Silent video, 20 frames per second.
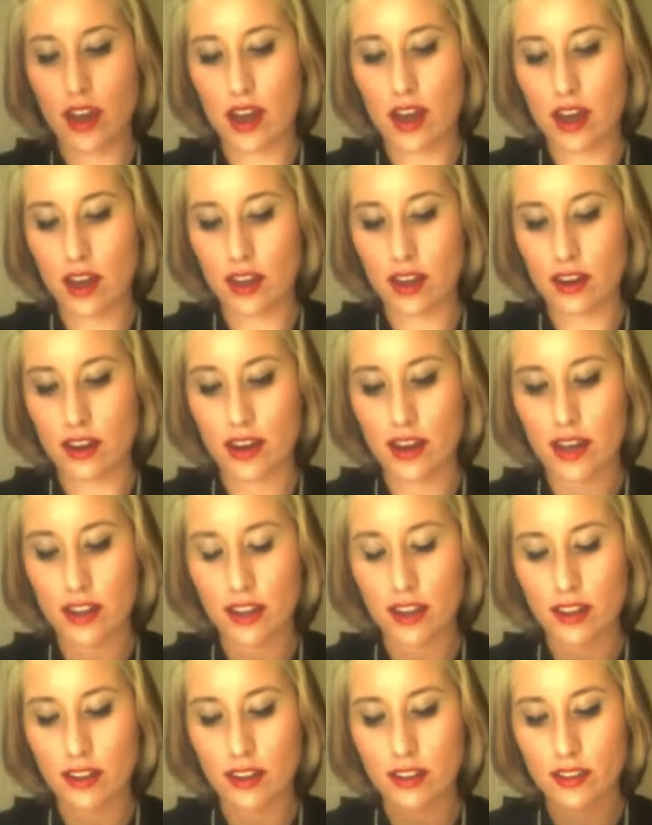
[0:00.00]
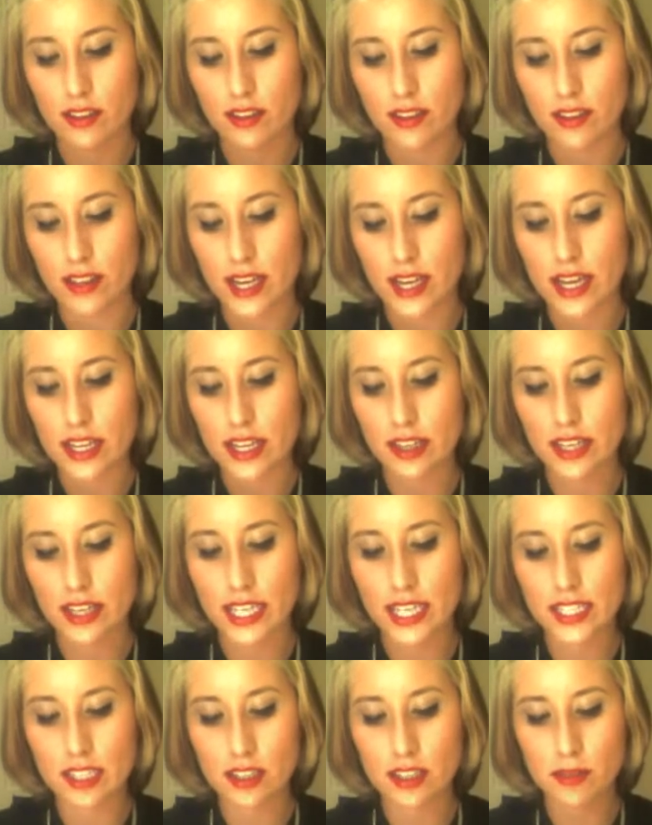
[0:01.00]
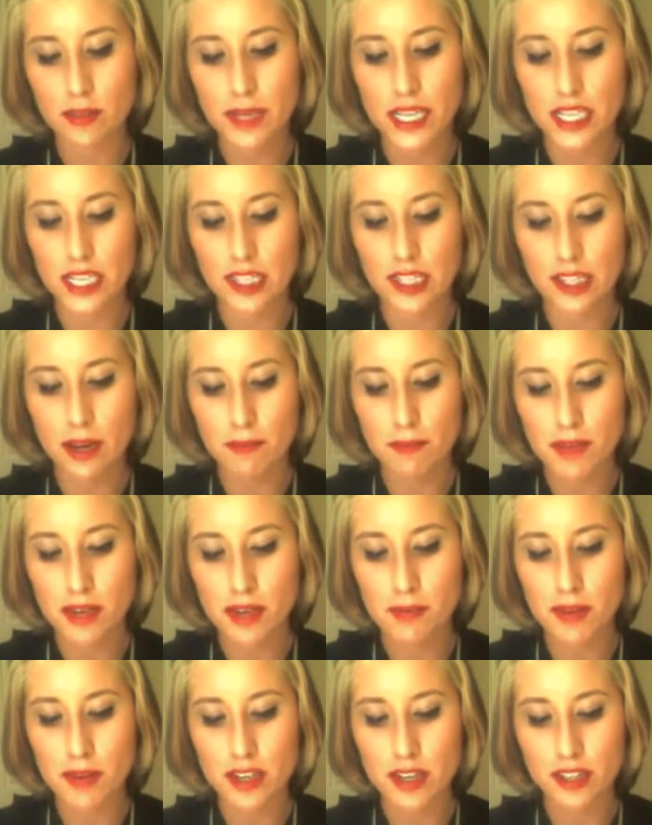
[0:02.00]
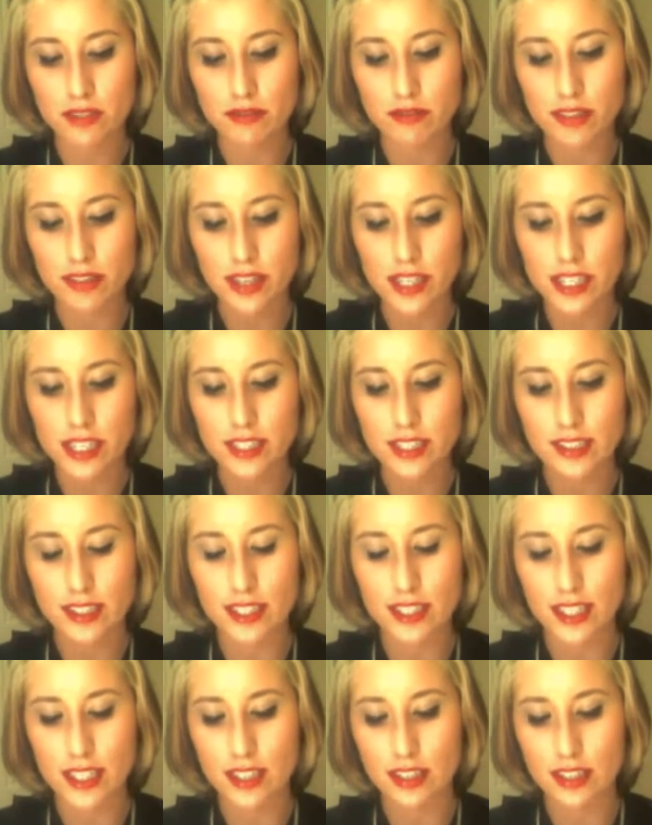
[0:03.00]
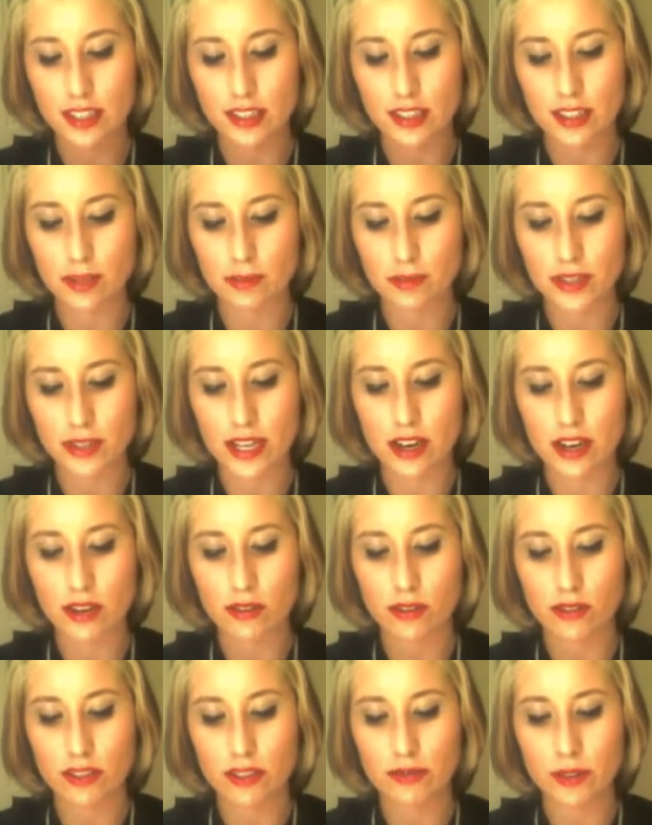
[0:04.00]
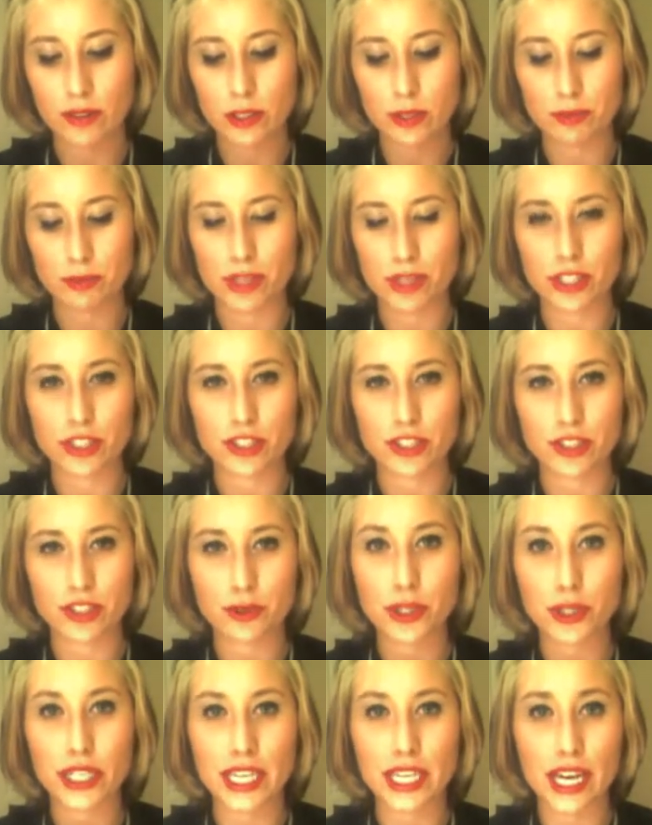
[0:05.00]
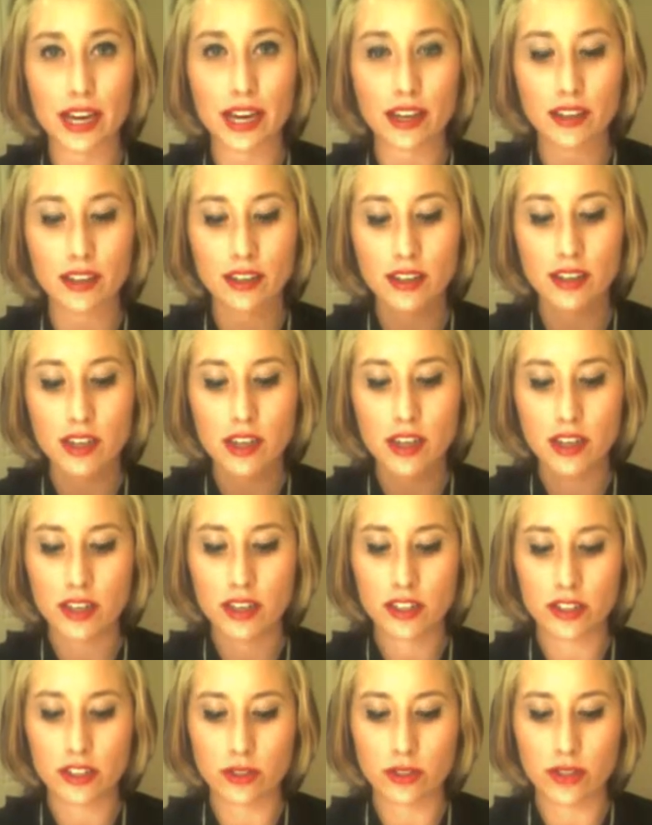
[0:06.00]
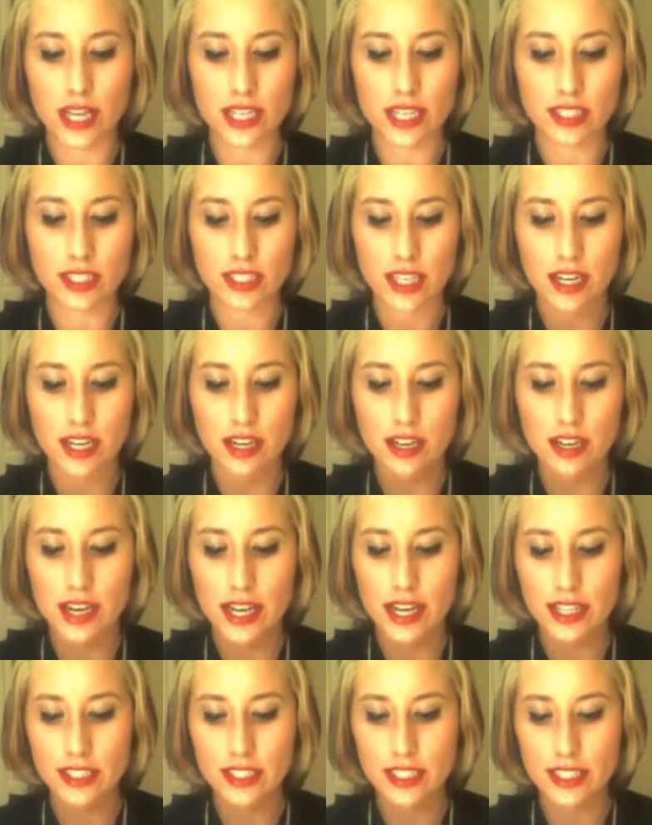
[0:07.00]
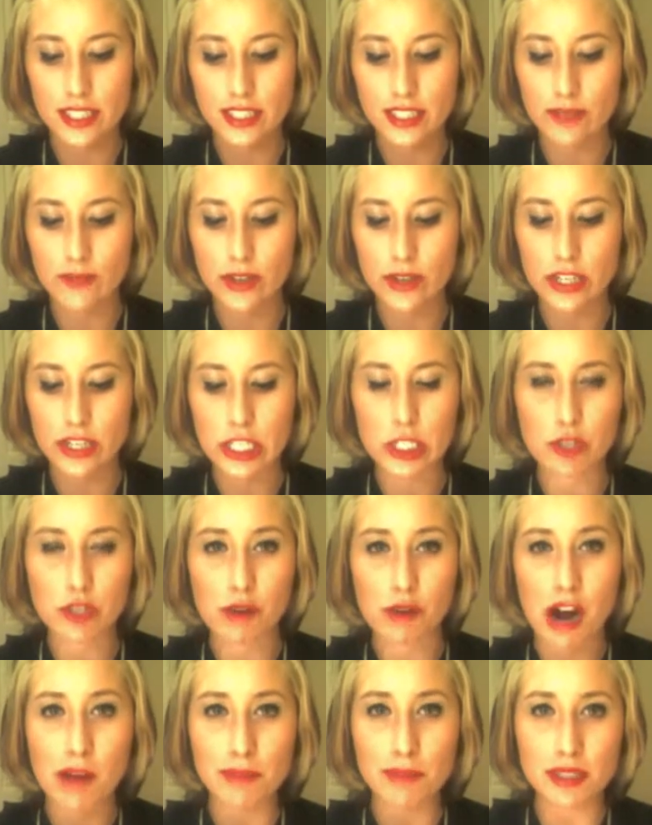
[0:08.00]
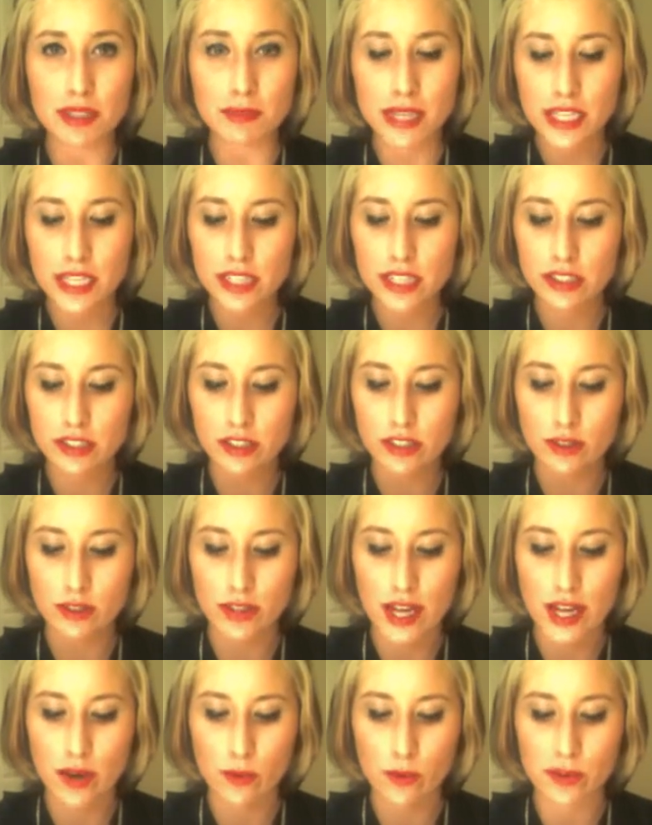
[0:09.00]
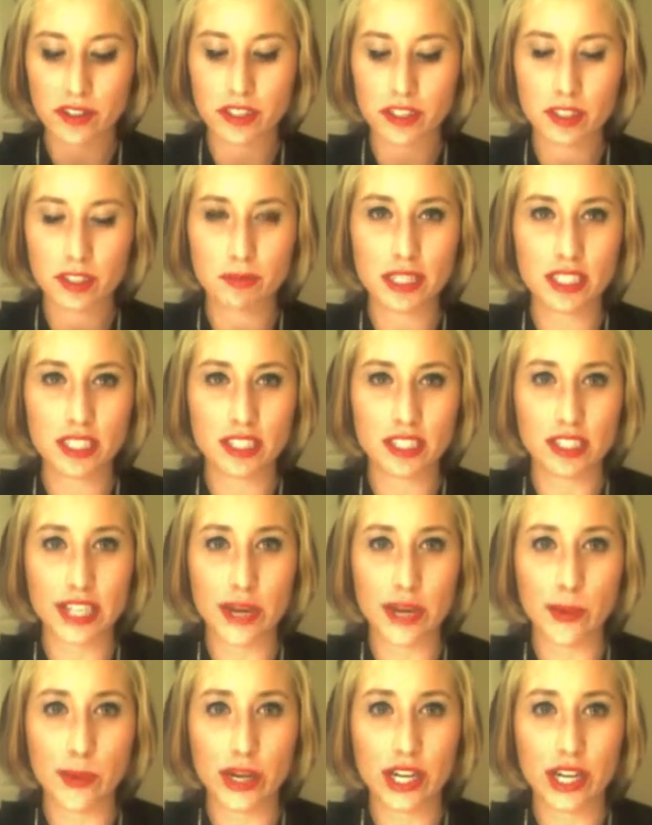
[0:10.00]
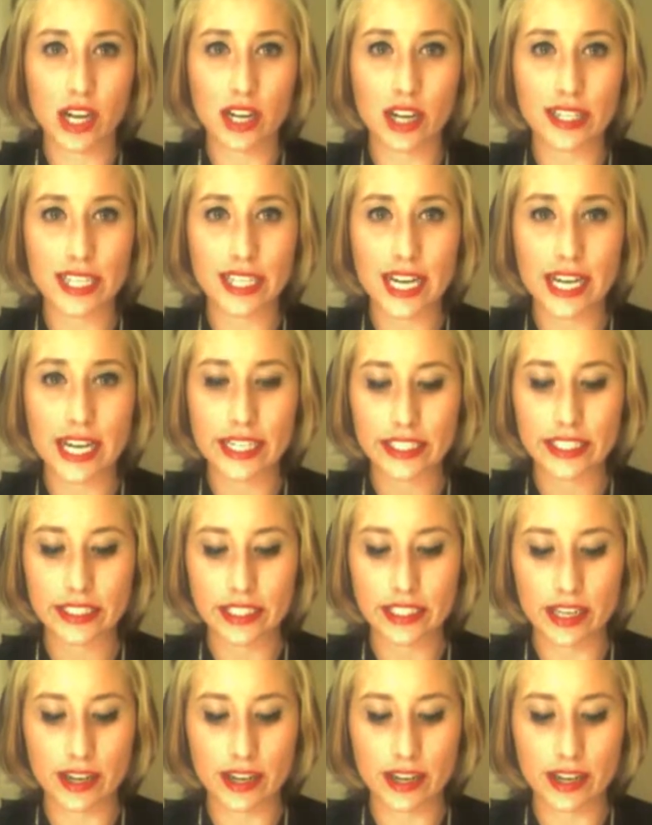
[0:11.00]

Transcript: And it gets a little bit clumpy, but it's very easy to get the clumps out if you just brush through again. So that's kind of nice, except for it drops a bit, so that worries me since I wear contacts.